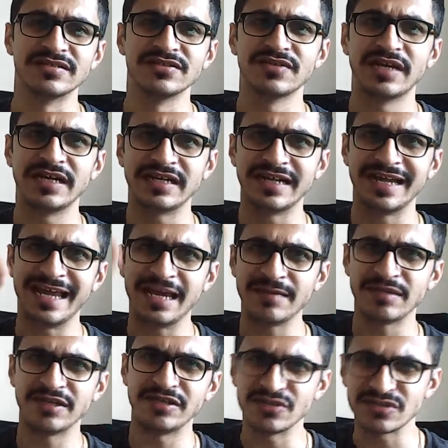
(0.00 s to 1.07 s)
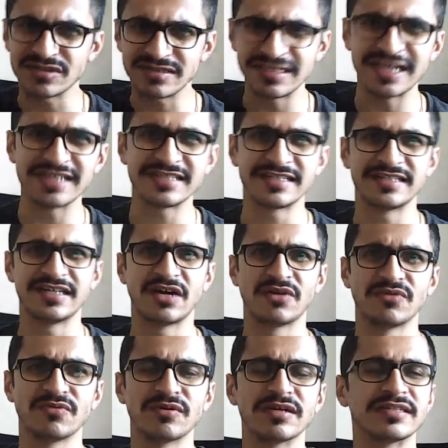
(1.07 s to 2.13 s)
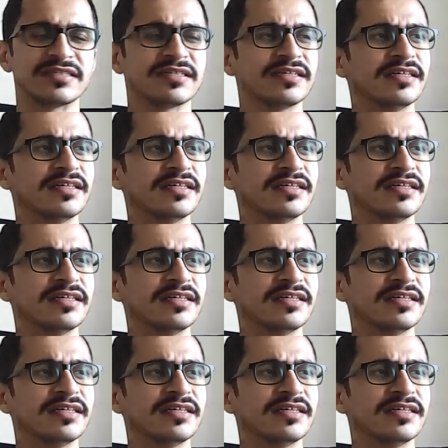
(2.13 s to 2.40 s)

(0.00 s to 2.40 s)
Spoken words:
You write a M and you slash it downwards.